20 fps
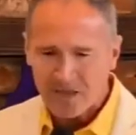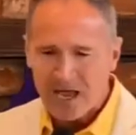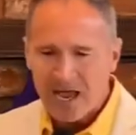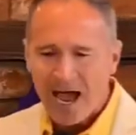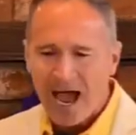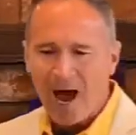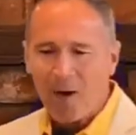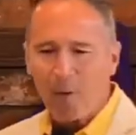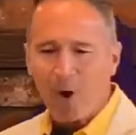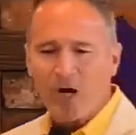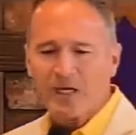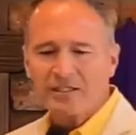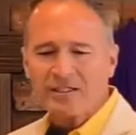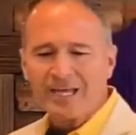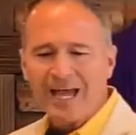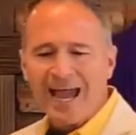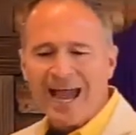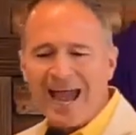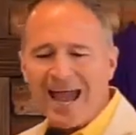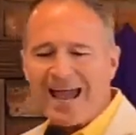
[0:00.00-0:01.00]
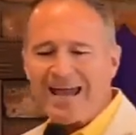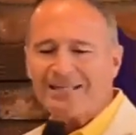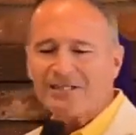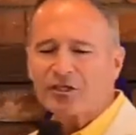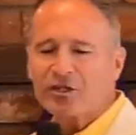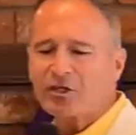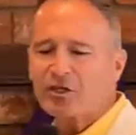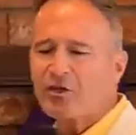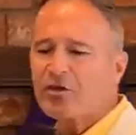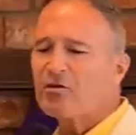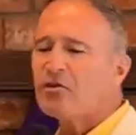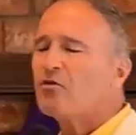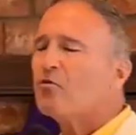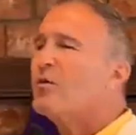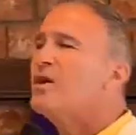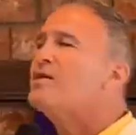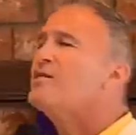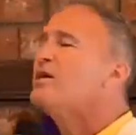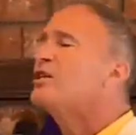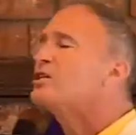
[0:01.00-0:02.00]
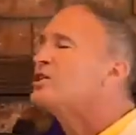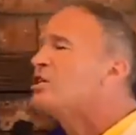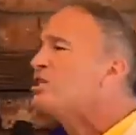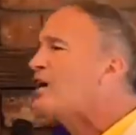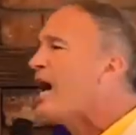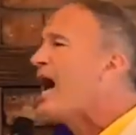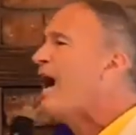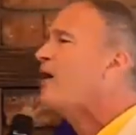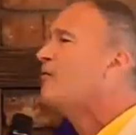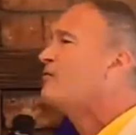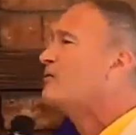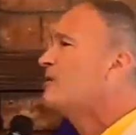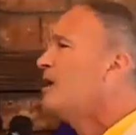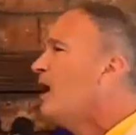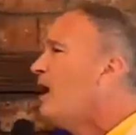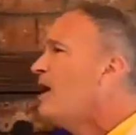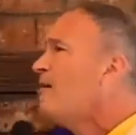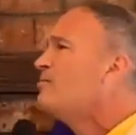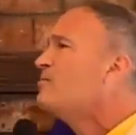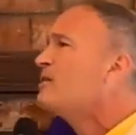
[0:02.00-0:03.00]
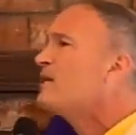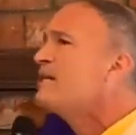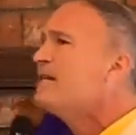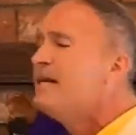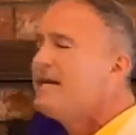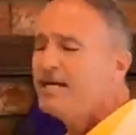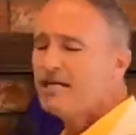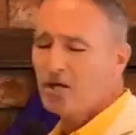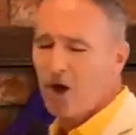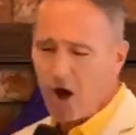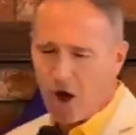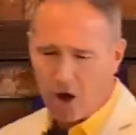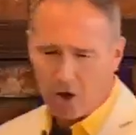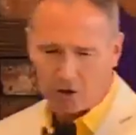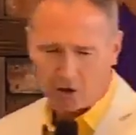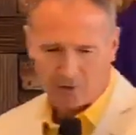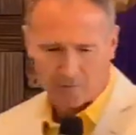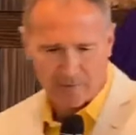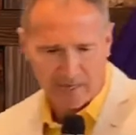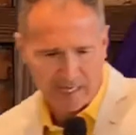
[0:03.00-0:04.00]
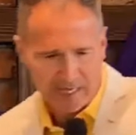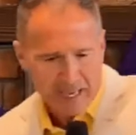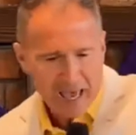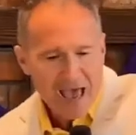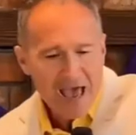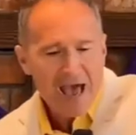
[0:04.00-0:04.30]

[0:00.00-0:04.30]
I want to answer when the shout comes and he calls me.